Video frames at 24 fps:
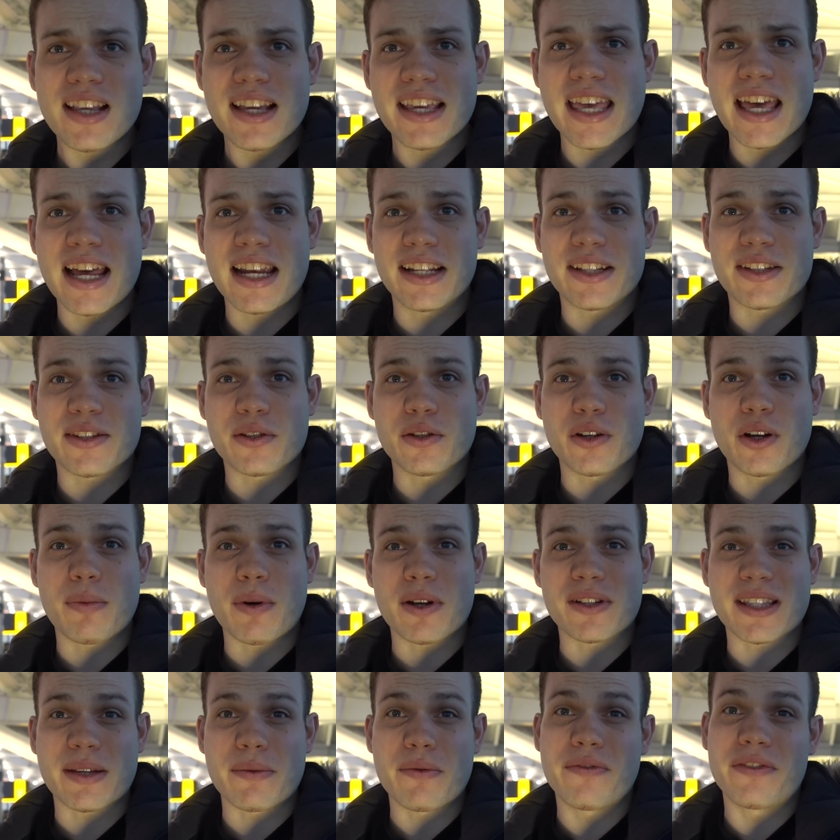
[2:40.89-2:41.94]
yeah, let's talk
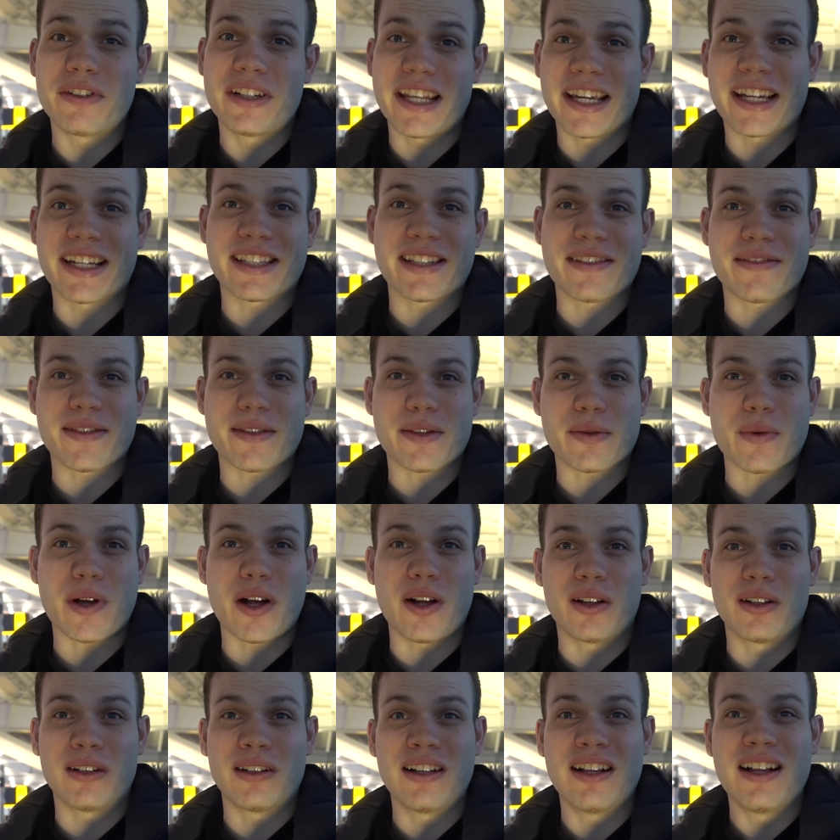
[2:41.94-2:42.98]
about some of the negatives as
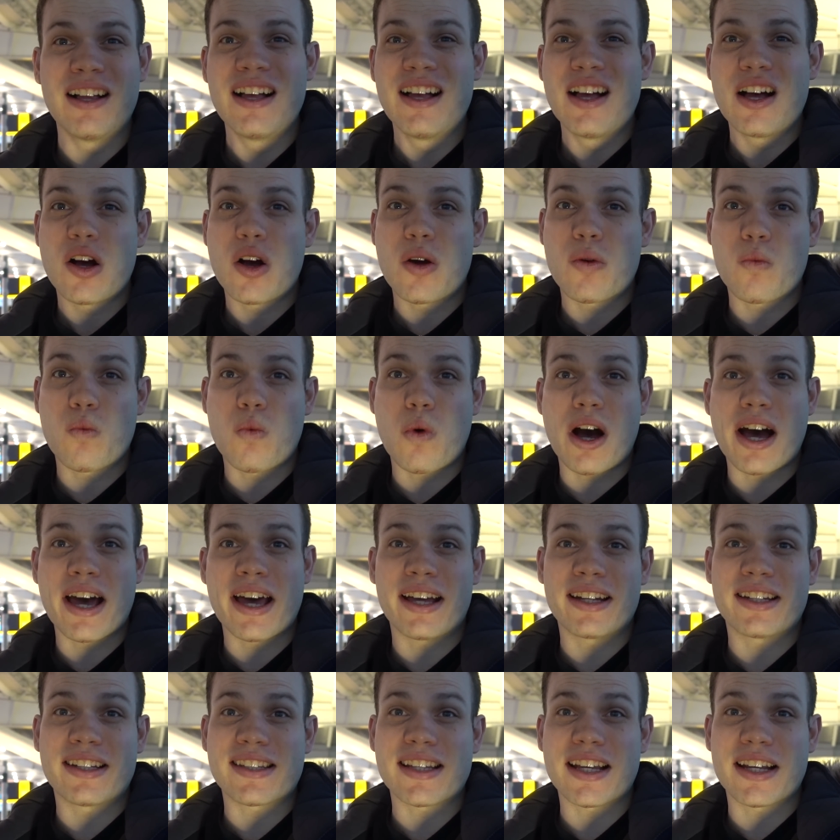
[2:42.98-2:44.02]
well, on why
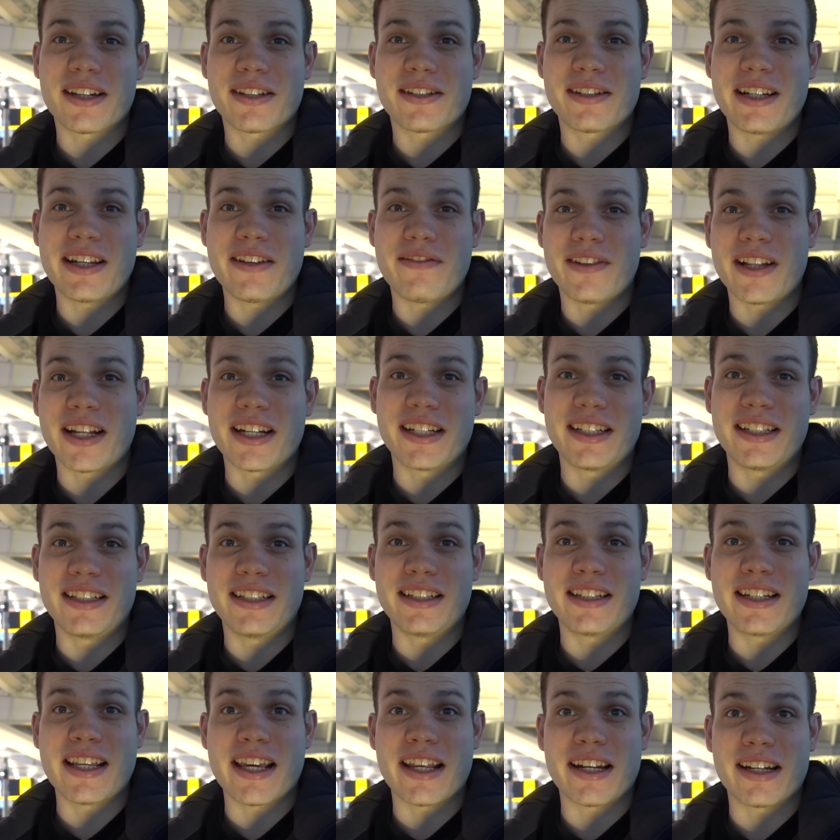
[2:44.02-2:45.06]
I decided to leave London
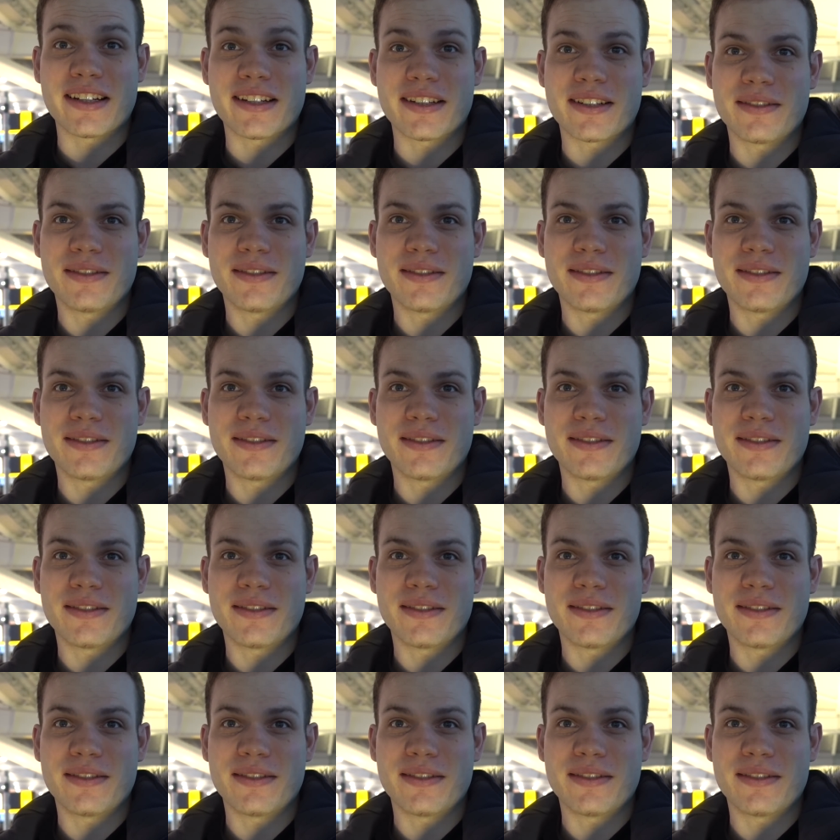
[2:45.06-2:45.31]
in the end.